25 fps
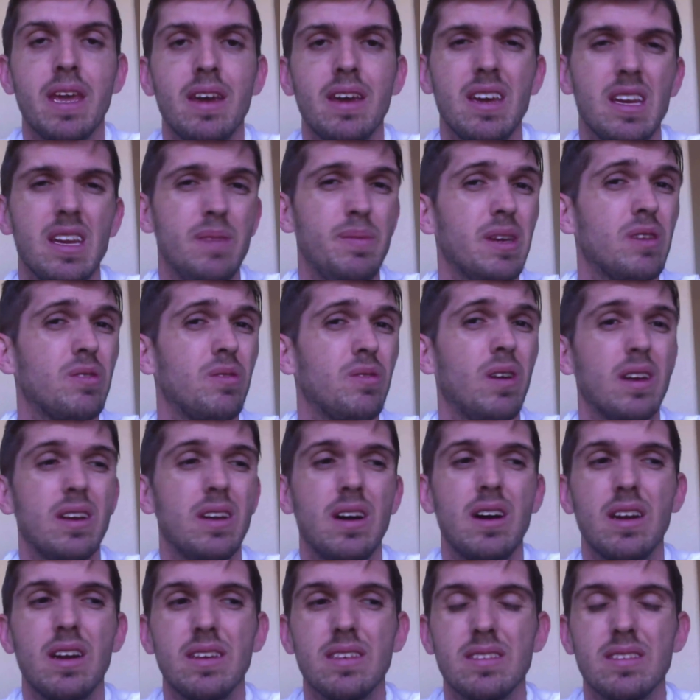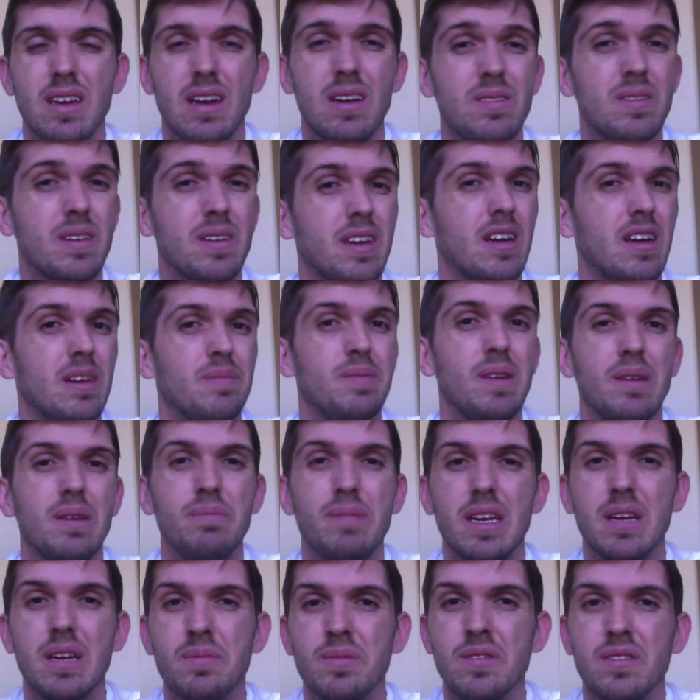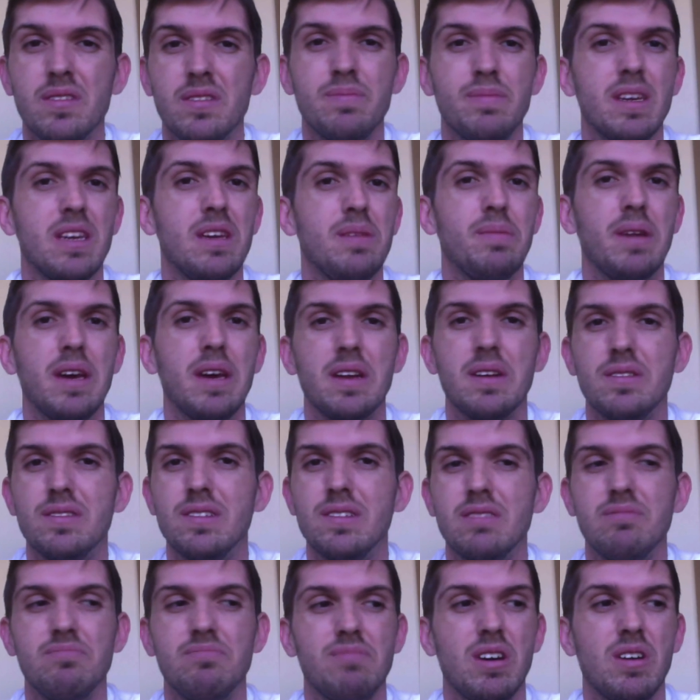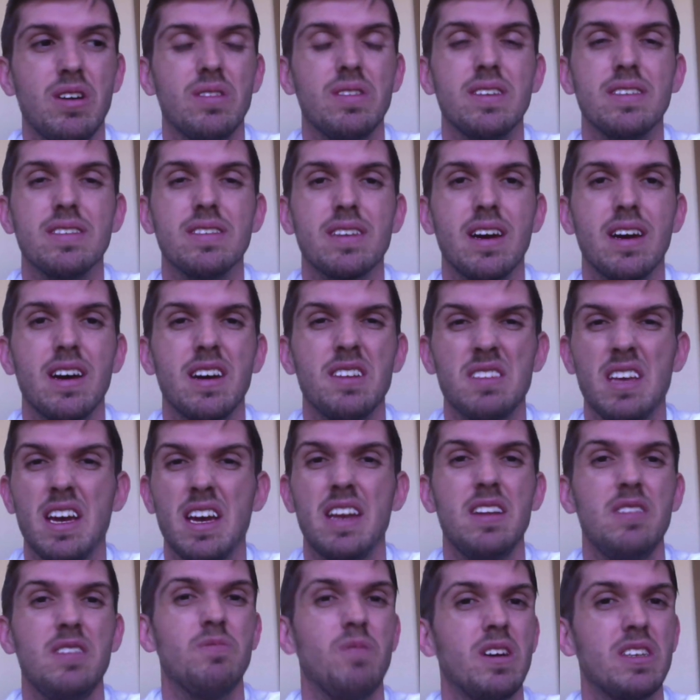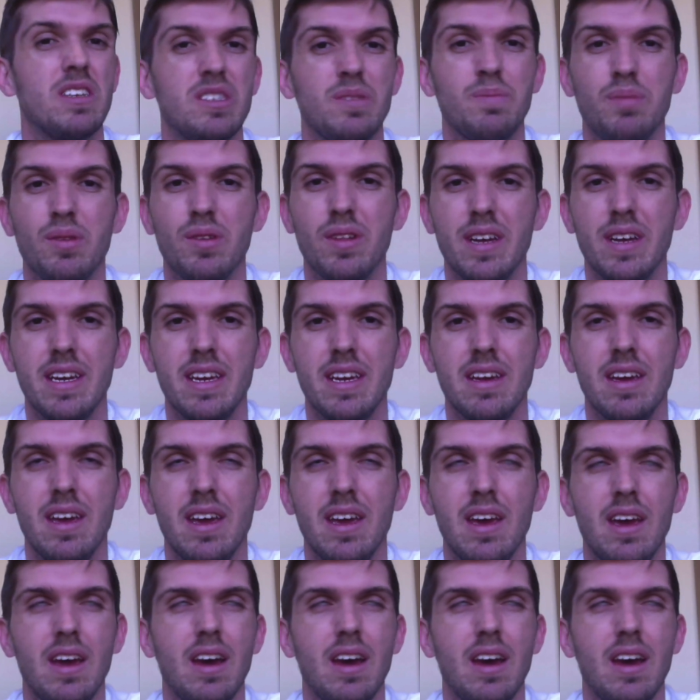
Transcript: And to be quite honest, I don't care about Babe Ruth, Mickey Mantle, and all these guys. I didn't watch them play.